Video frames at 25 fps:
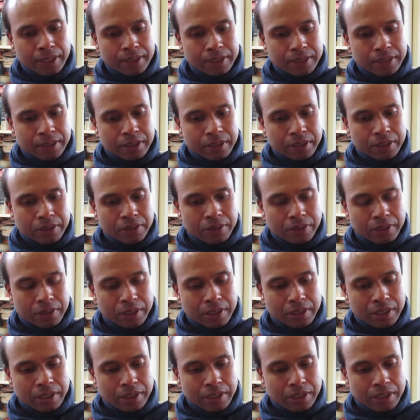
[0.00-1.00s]
So,
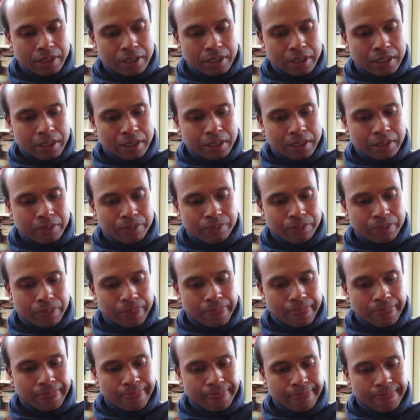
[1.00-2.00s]
um,
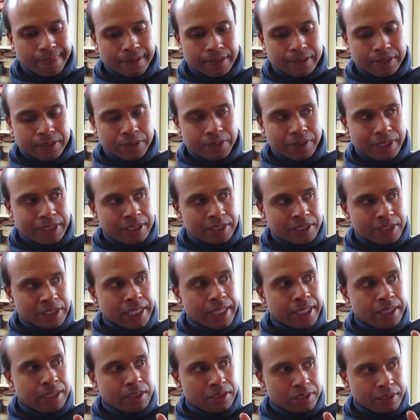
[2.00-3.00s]
so it
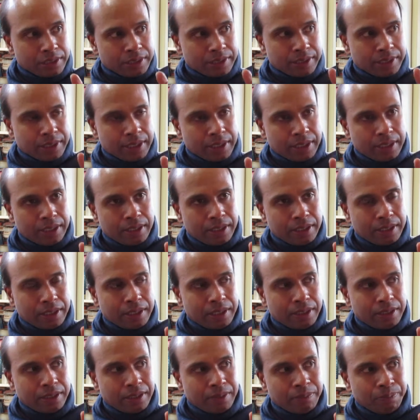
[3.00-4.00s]
changes in,
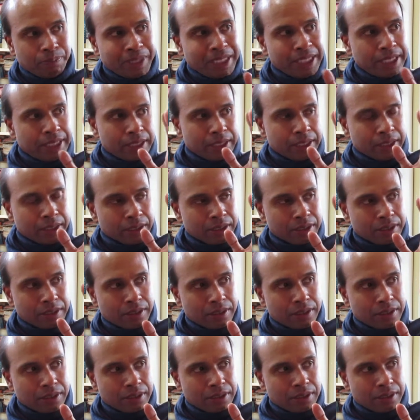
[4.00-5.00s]
in meaning,
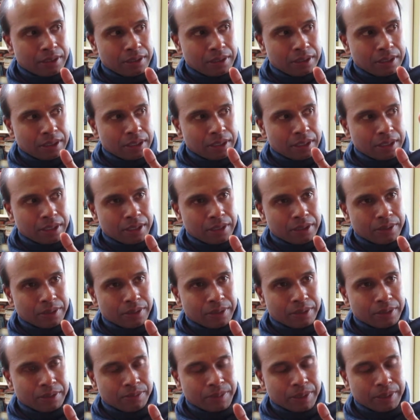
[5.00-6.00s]
uh,
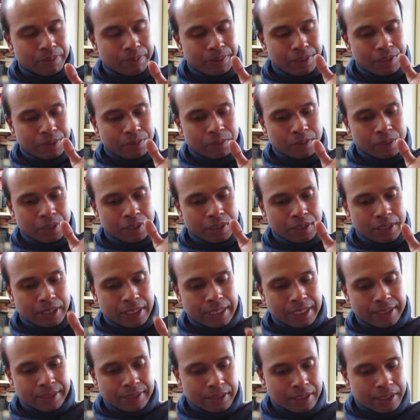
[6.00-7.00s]
that might be a word,
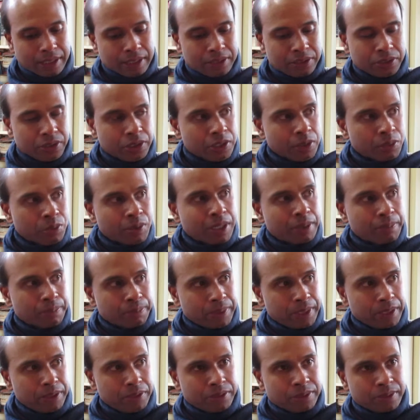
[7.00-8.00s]
as, as you go
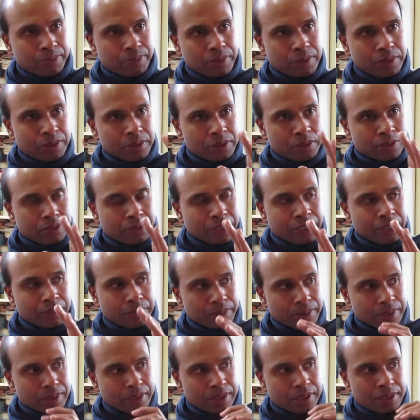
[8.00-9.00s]
up in your spiritual
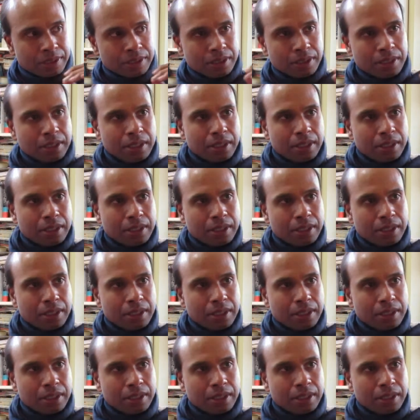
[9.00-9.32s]
development,